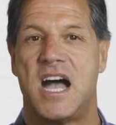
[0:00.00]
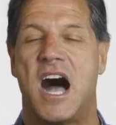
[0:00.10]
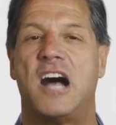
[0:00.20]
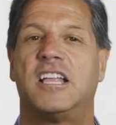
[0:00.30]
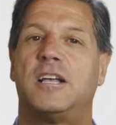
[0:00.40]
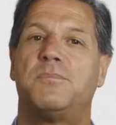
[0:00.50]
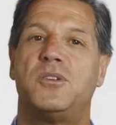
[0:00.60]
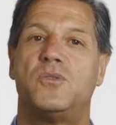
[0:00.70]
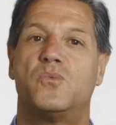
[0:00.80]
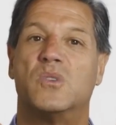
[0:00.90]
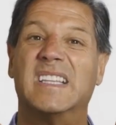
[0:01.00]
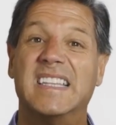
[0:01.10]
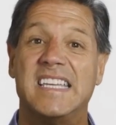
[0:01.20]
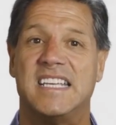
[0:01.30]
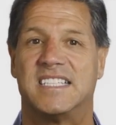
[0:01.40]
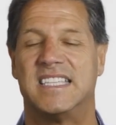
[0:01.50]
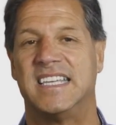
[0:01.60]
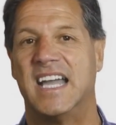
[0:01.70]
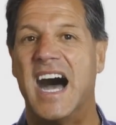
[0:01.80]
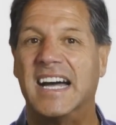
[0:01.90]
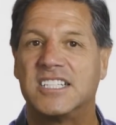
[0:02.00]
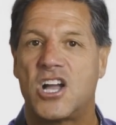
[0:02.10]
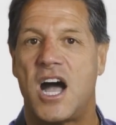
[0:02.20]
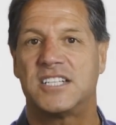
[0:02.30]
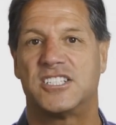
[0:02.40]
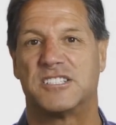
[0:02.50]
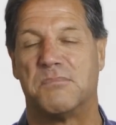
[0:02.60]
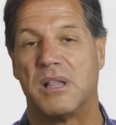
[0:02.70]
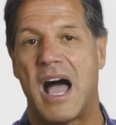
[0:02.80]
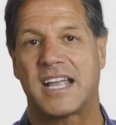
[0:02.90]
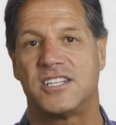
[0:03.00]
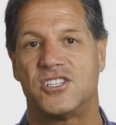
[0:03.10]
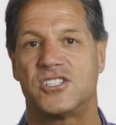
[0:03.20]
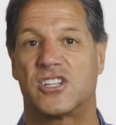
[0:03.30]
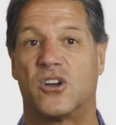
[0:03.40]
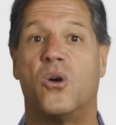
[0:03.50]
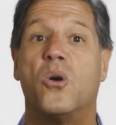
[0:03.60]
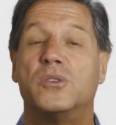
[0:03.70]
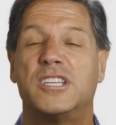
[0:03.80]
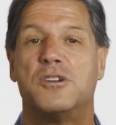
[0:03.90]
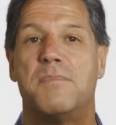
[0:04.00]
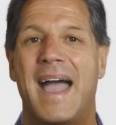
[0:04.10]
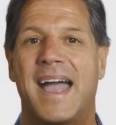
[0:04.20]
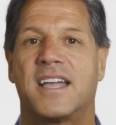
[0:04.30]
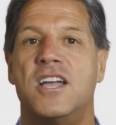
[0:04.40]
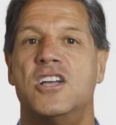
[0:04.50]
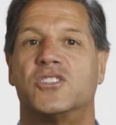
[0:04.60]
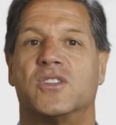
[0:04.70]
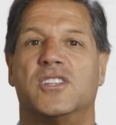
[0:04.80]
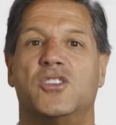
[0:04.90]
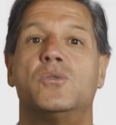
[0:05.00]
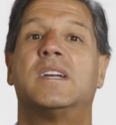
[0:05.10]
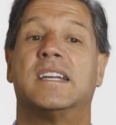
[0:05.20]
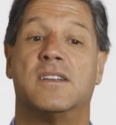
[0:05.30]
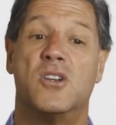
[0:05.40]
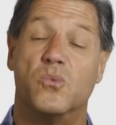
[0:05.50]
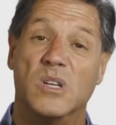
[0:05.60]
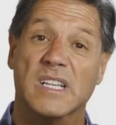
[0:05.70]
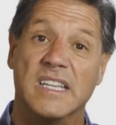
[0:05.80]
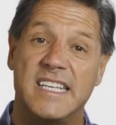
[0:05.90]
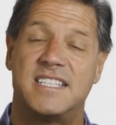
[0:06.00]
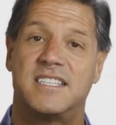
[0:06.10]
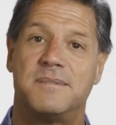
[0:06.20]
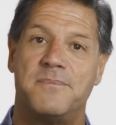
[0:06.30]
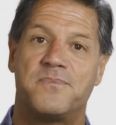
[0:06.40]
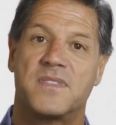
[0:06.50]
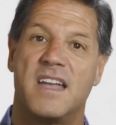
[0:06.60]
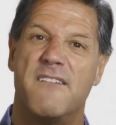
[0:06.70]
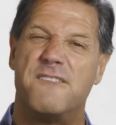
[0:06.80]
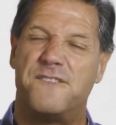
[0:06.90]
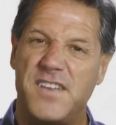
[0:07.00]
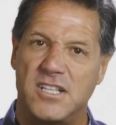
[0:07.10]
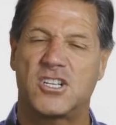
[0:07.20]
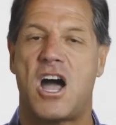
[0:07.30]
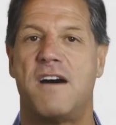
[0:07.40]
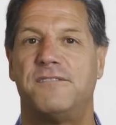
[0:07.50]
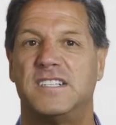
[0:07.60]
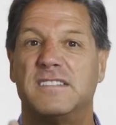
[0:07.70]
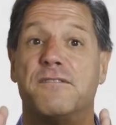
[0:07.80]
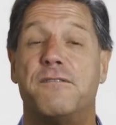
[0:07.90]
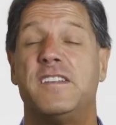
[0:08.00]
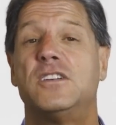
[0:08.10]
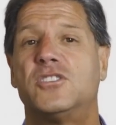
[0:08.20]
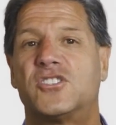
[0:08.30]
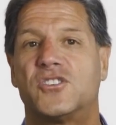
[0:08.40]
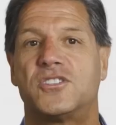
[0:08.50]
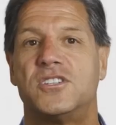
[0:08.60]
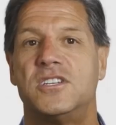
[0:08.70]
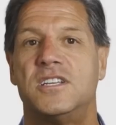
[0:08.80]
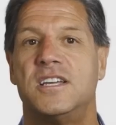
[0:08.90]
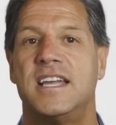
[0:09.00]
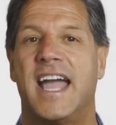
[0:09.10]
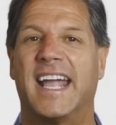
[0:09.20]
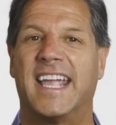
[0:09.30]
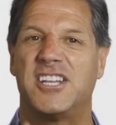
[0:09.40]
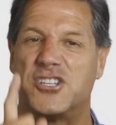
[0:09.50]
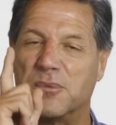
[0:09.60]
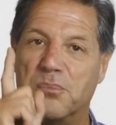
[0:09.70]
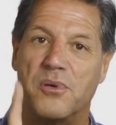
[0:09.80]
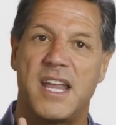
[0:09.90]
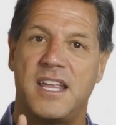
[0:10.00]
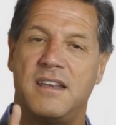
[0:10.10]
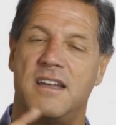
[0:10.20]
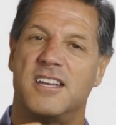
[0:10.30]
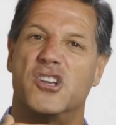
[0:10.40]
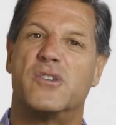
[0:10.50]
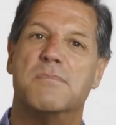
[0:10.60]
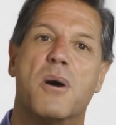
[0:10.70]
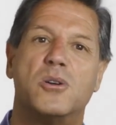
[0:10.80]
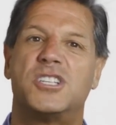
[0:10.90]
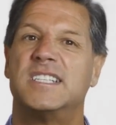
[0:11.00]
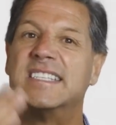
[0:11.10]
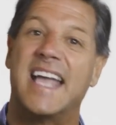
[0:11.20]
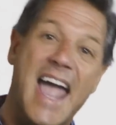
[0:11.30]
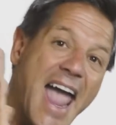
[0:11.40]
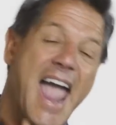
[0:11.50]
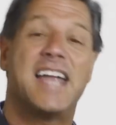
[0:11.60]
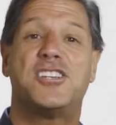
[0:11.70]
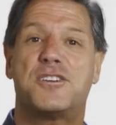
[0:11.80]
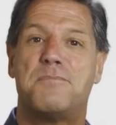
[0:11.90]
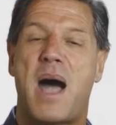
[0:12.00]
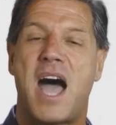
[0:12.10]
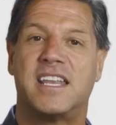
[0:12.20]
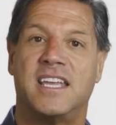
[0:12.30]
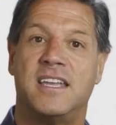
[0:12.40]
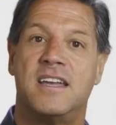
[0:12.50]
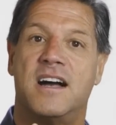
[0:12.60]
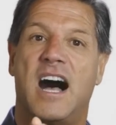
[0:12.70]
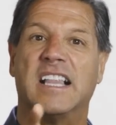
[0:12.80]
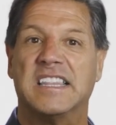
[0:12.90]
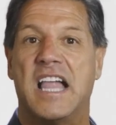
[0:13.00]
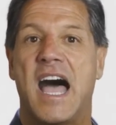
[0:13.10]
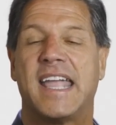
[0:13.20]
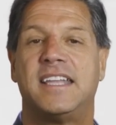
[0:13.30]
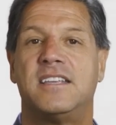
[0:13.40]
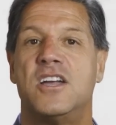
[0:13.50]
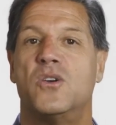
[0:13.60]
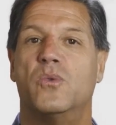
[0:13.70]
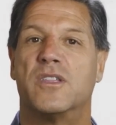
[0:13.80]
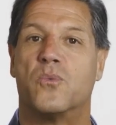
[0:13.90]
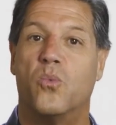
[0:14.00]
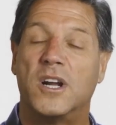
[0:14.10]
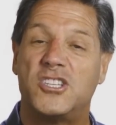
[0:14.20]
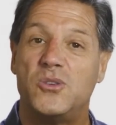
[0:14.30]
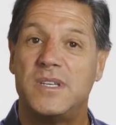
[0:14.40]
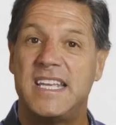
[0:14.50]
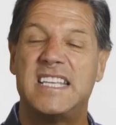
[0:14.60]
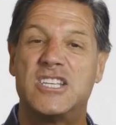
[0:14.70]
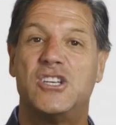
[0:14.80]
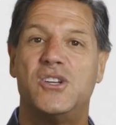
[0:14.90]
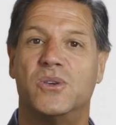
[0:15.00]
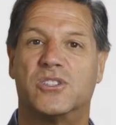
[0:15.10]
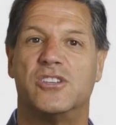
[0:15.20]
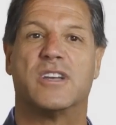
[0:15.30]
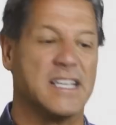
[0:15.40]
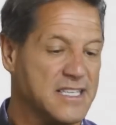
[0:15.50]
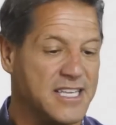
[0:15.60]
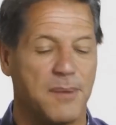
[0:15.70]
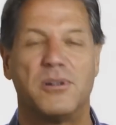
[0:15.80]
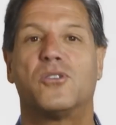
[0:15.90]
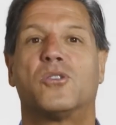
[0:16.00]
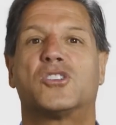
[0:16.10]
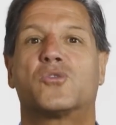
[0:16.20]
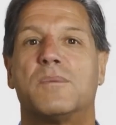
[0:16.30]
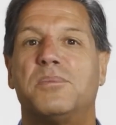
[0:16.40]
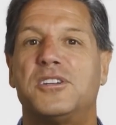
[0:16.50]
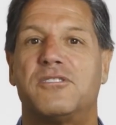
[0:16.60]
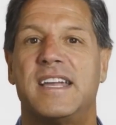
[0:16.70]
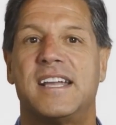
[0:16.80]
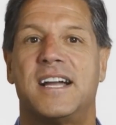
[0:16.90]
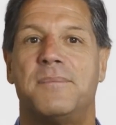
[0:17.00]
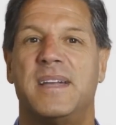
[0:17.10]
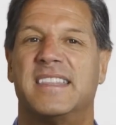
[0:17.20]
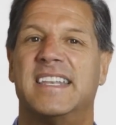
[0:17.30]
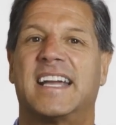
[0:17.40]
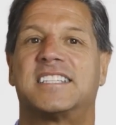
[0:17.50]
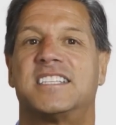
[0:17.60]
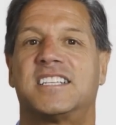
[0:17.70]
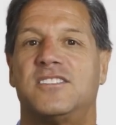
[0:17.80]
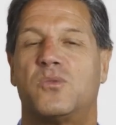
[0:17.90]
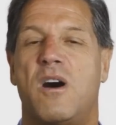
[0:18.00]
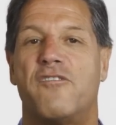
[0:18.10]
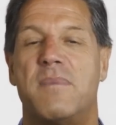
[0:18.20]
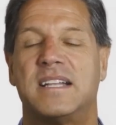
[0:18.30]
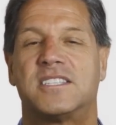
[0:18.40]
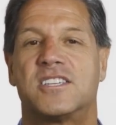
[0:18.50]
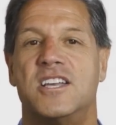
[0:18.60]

I'll help you release the unconscious blockages that are holding you back so that you can release them, feel confident, feel certain, and get your brain, your emotions, and your body aligned with what you need to do so you can double or triple your income in the next 6 to 12 months